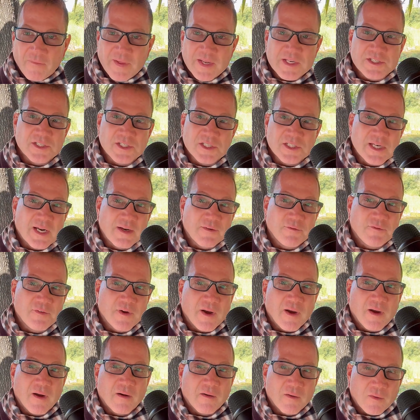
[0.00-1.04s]
That's just not
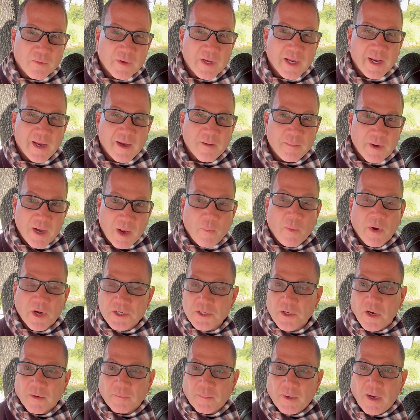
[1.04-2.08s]
fair, okay. But I want
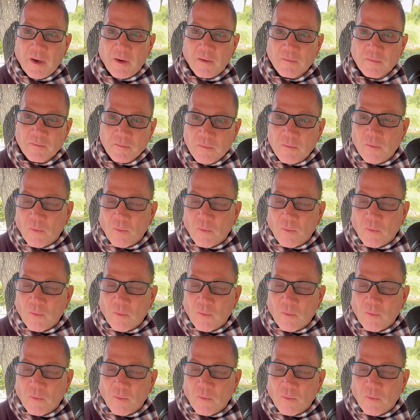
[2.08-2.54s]
to talk about